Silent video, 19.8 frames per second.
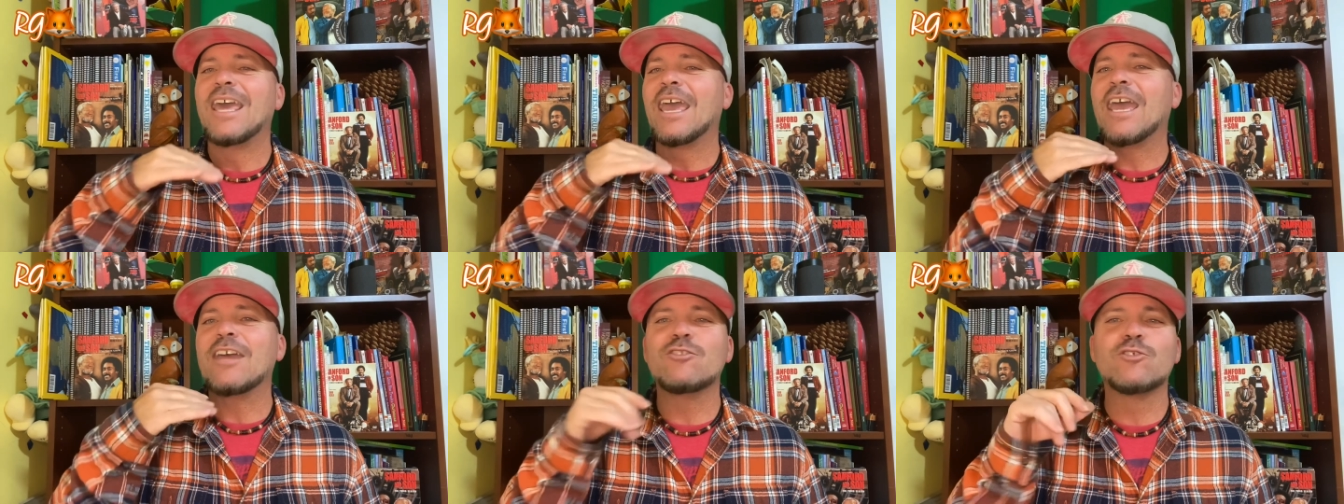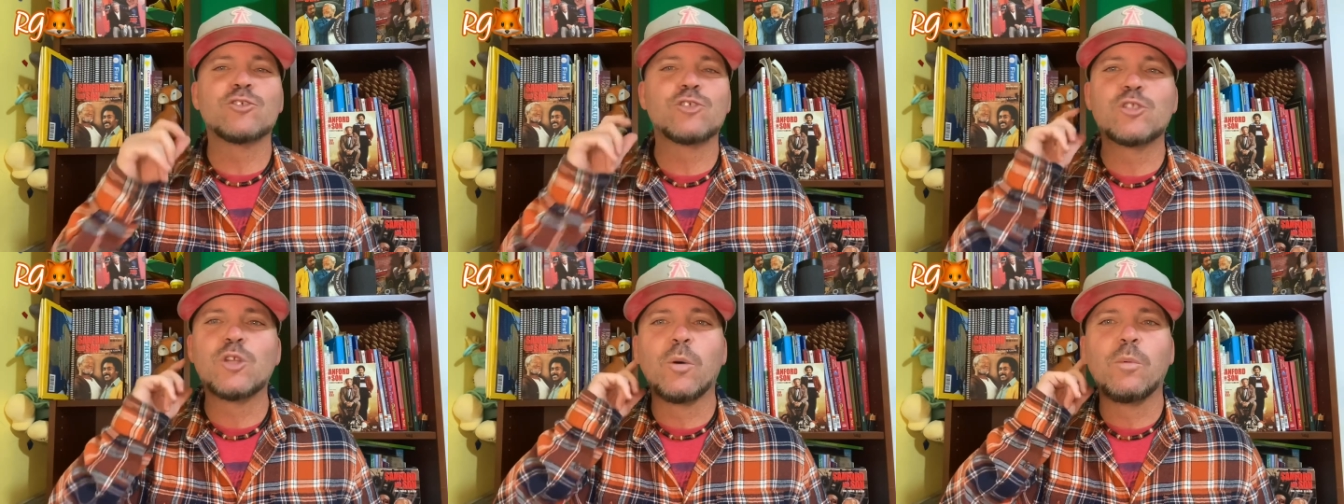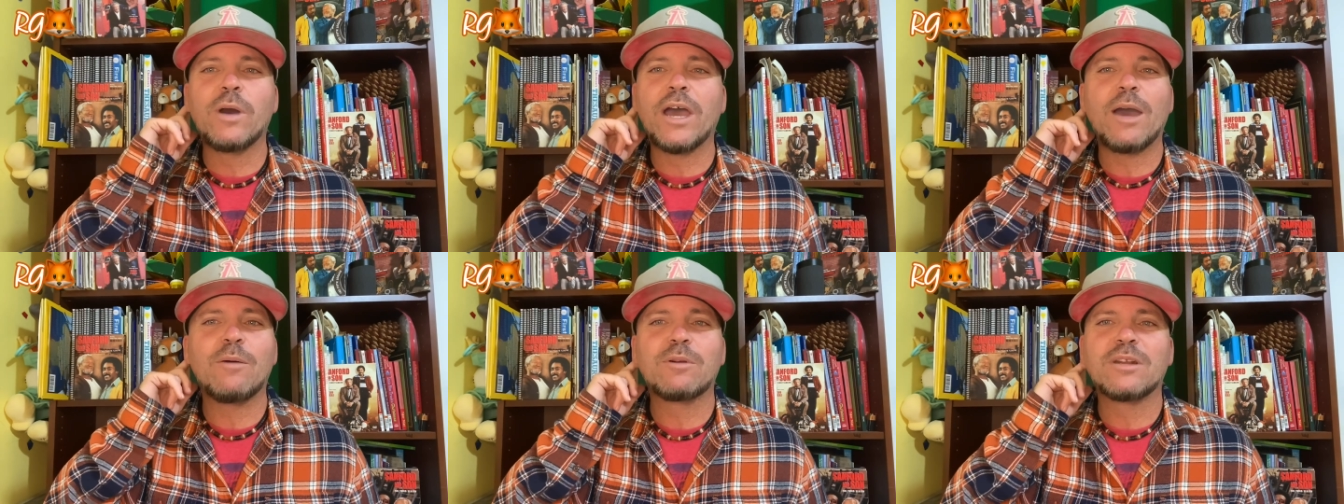And there's no
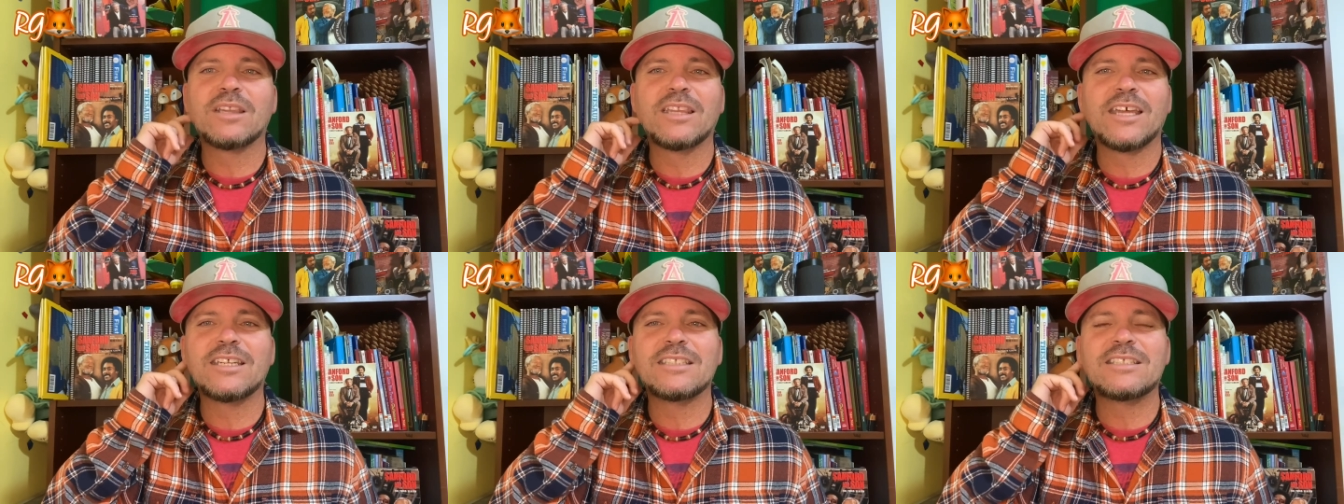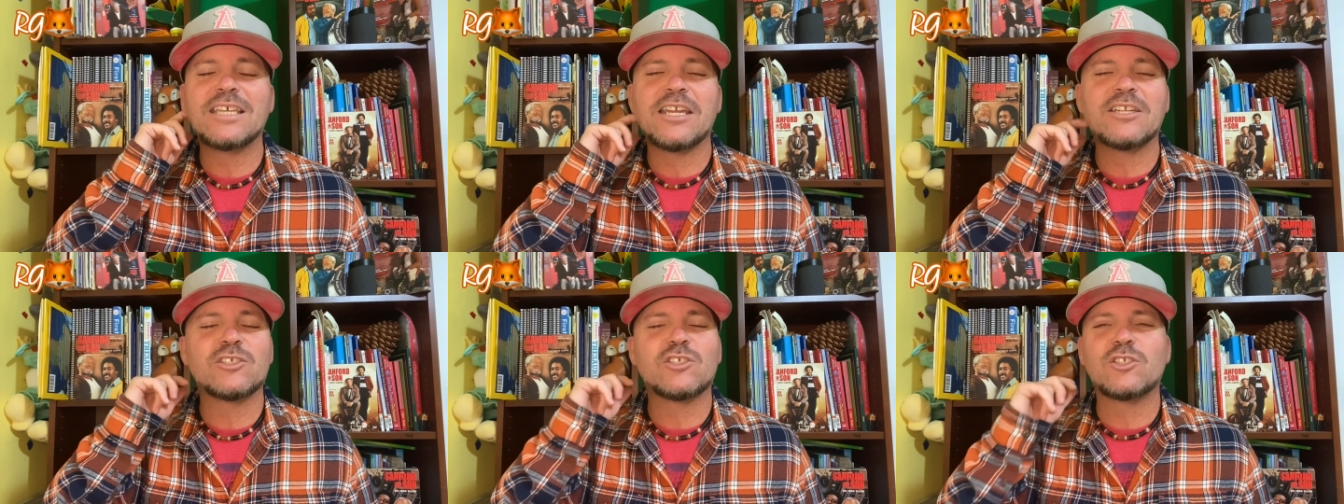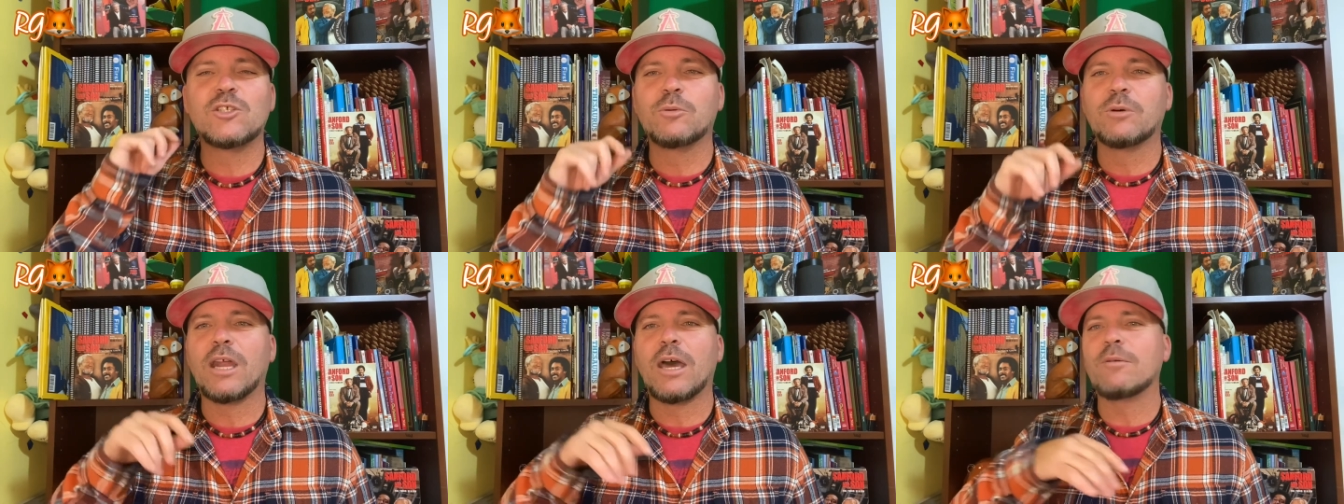way I would have let a dentist
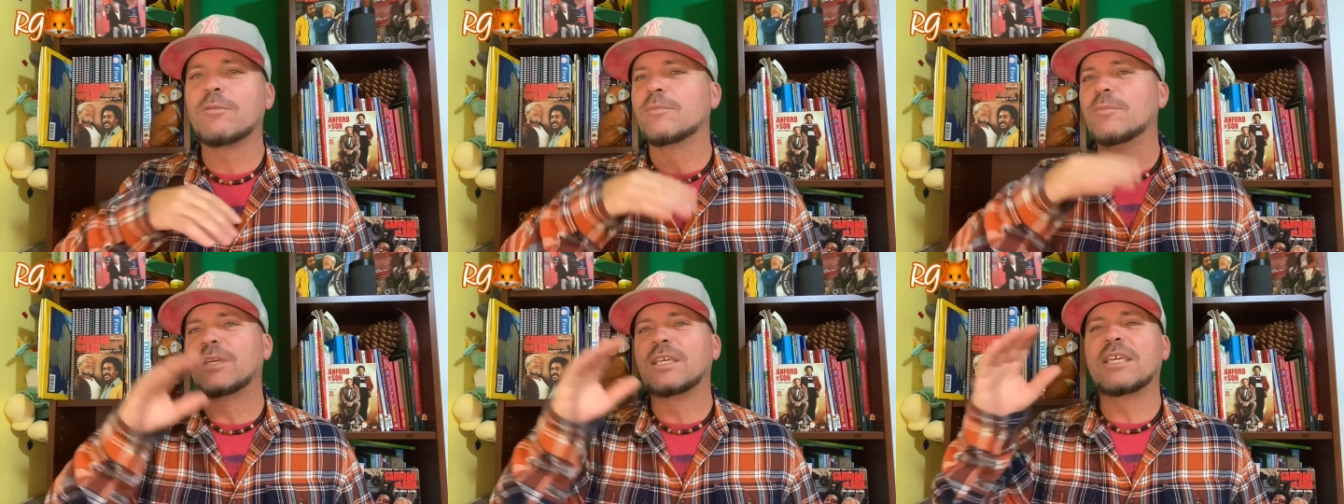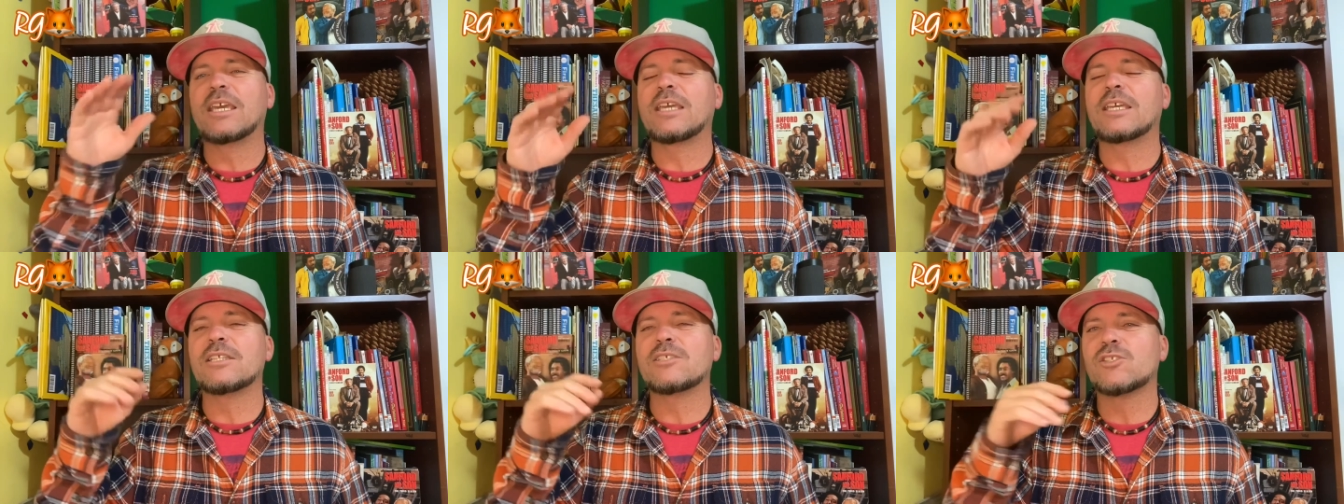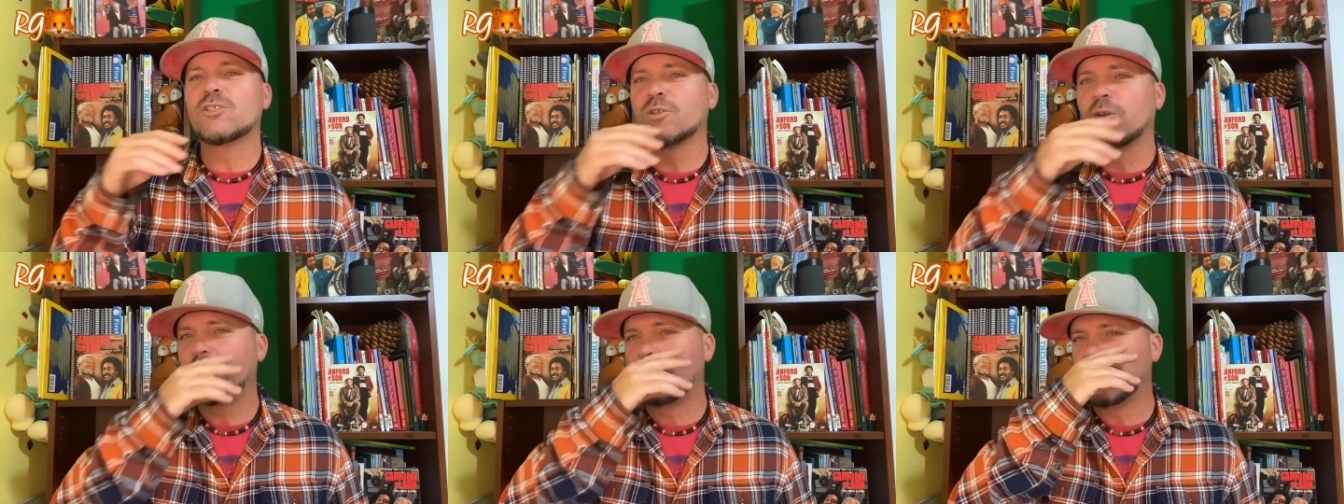do it. I would have been kicking and
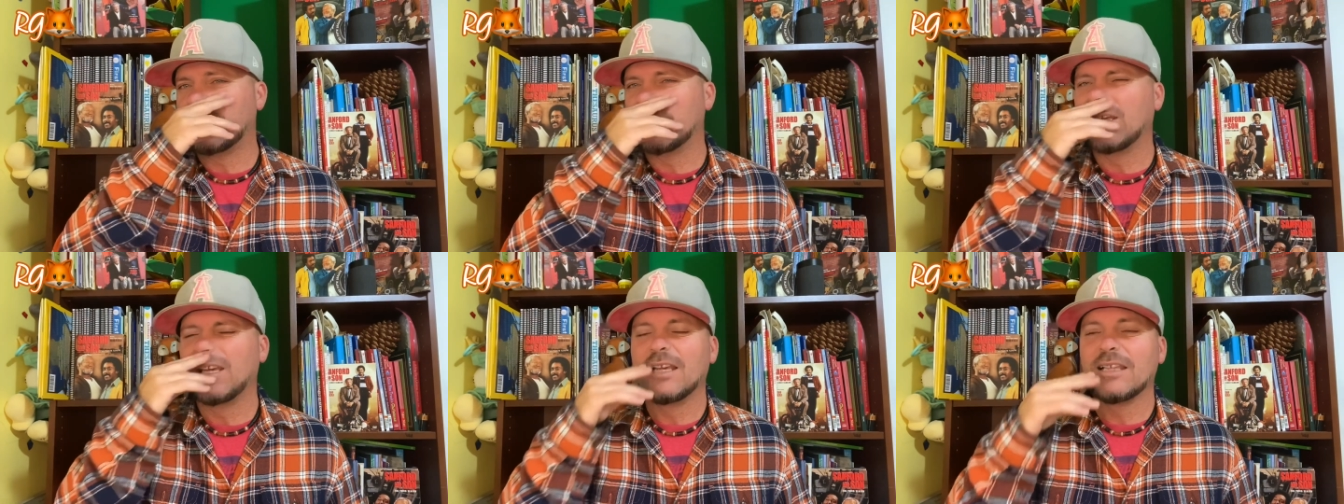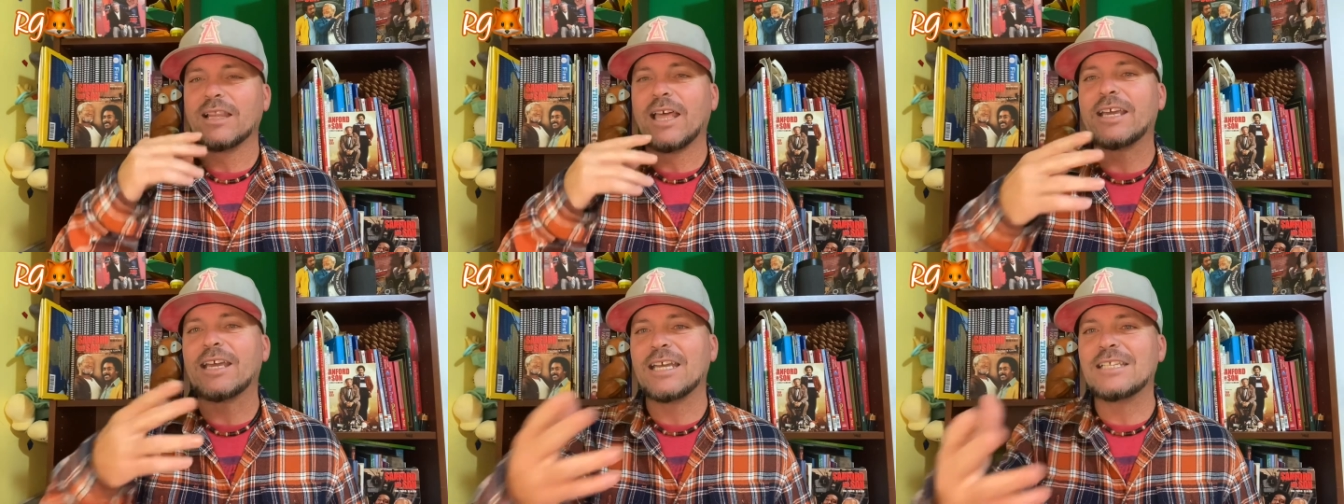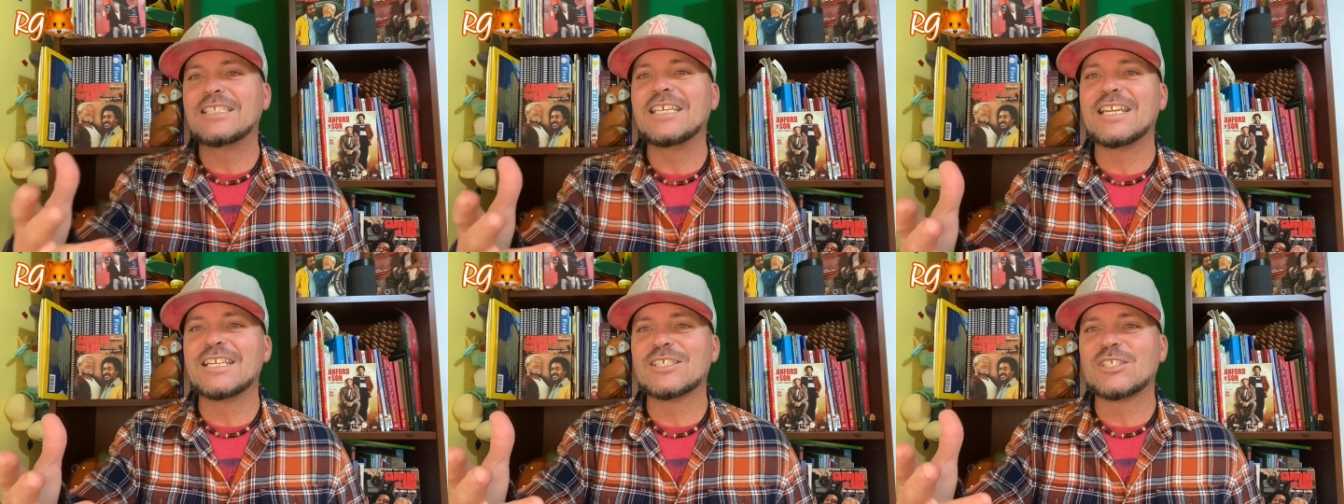screaming like I
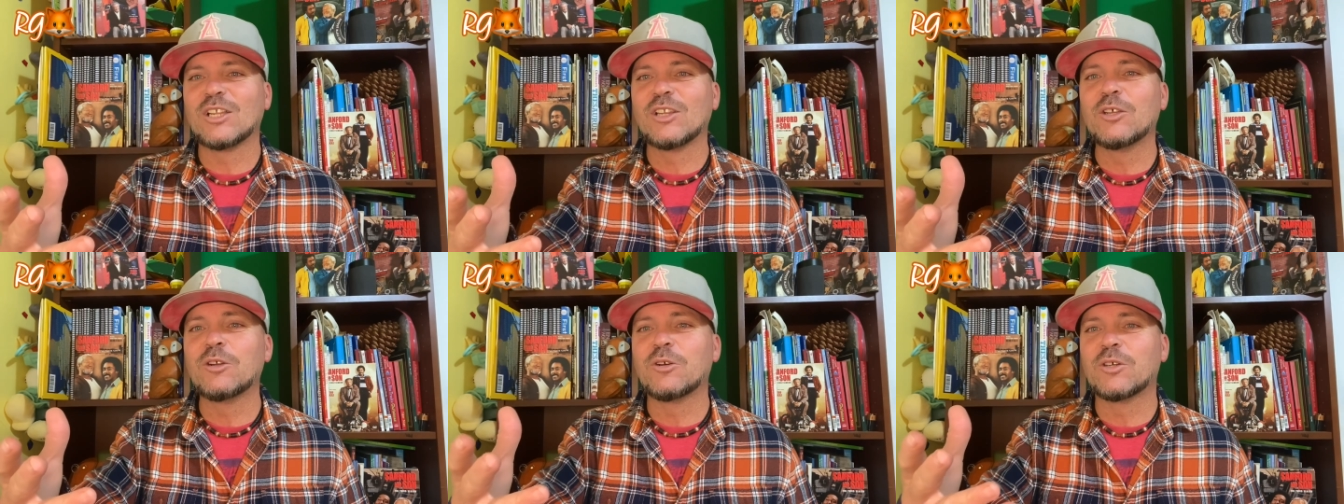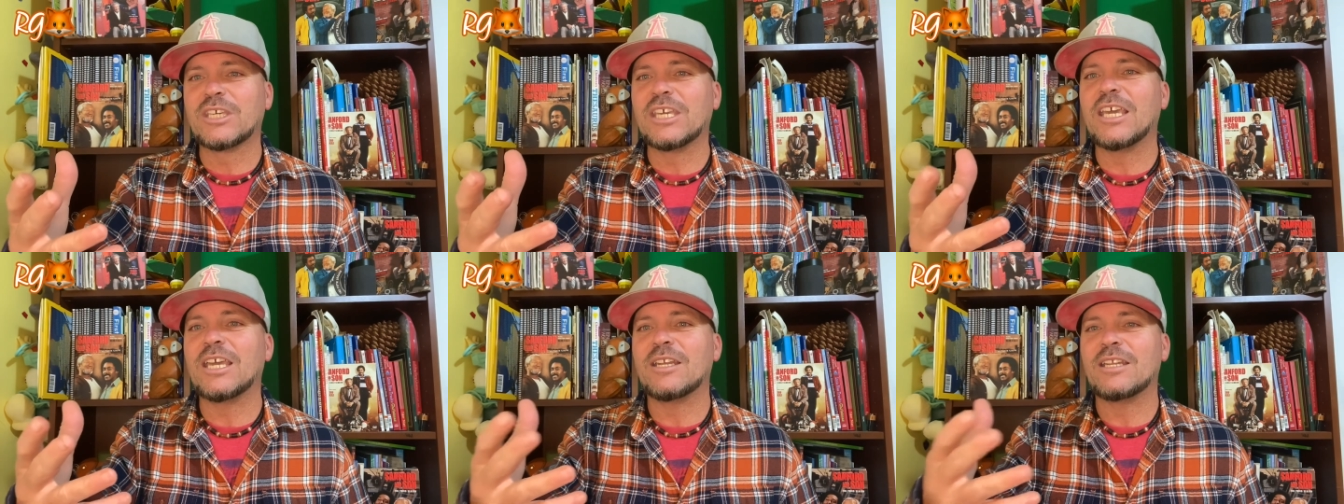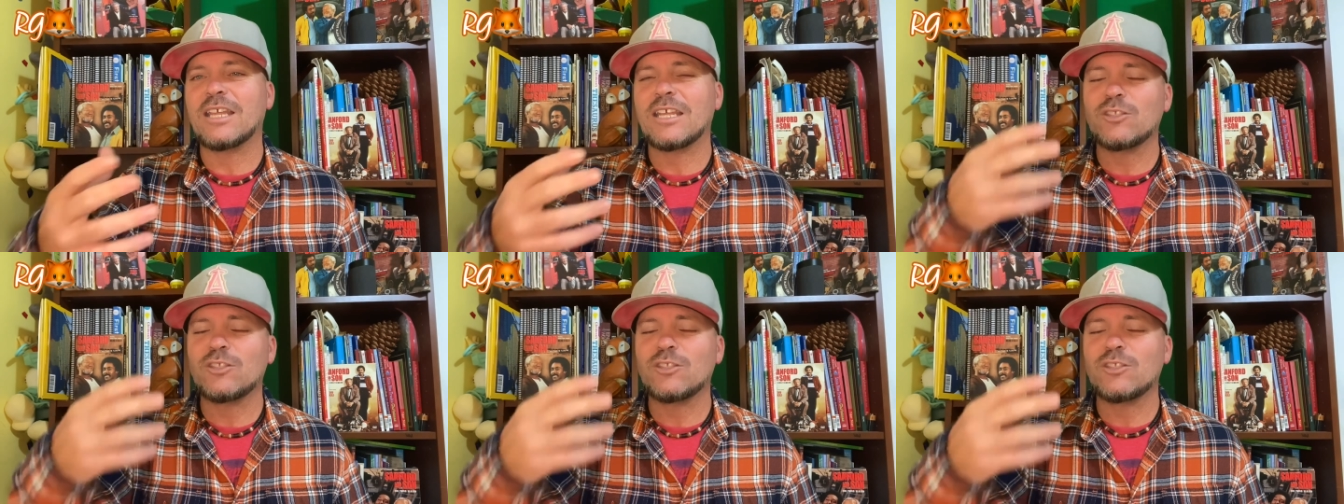did as a little kid.